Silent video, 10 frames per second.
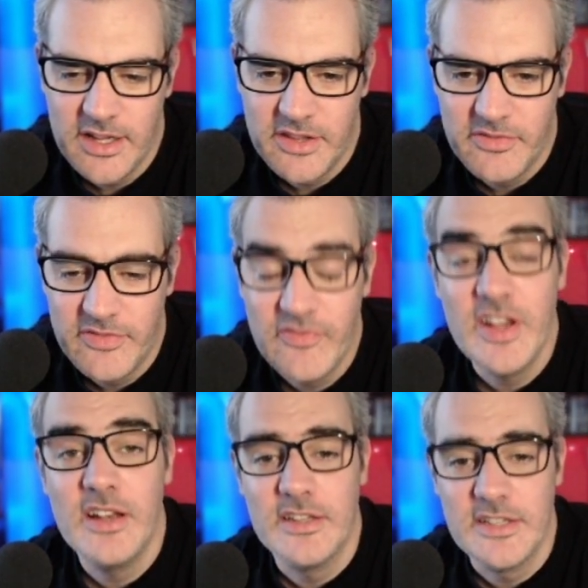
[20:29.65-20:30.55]
the
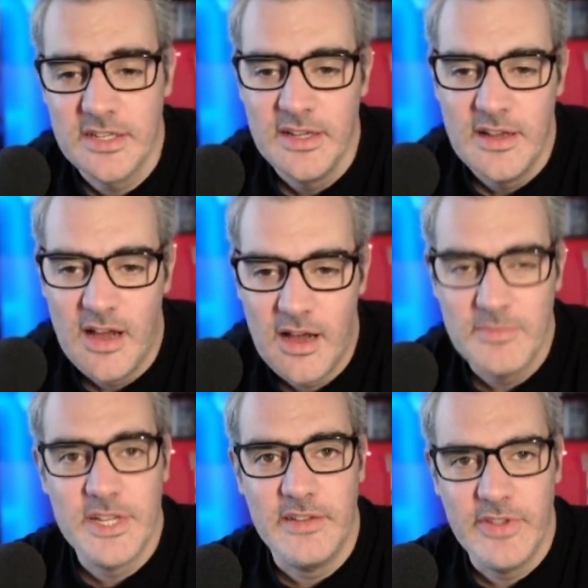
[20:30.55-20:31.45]
Finland
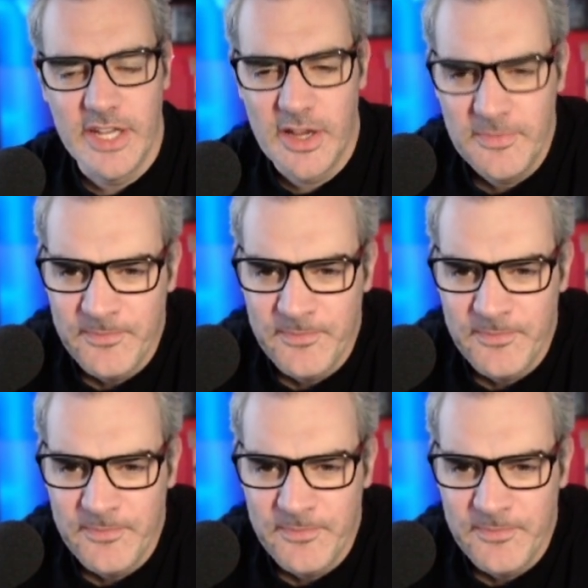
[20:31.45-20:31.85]
update video.